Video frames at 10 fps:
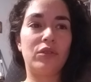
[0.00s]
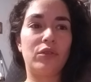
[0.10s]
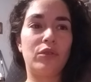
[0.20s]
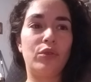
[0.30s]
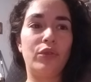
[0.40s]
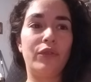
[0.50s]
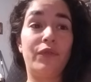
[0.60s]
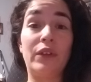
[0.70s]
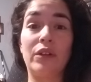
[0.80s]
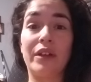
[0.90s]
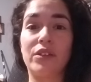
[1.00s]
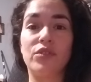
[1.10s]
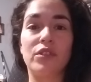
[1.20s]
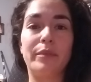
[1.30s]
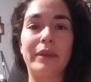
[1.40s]
who you feel like you
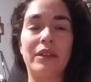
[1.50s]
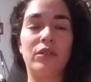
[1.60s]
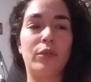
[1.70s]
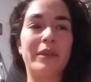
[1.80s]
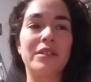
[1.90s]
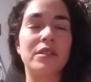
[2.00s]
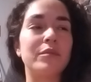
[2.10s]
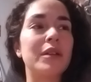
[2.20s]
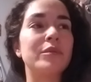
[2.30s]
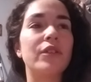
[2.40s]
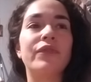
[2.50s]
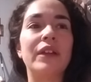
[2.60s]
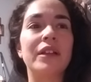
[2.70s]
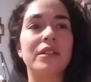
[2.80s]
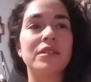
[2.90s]
should be, you know. Because sometimes our
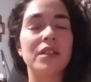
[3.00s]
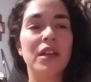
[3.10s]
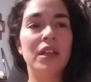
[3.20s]
feelings,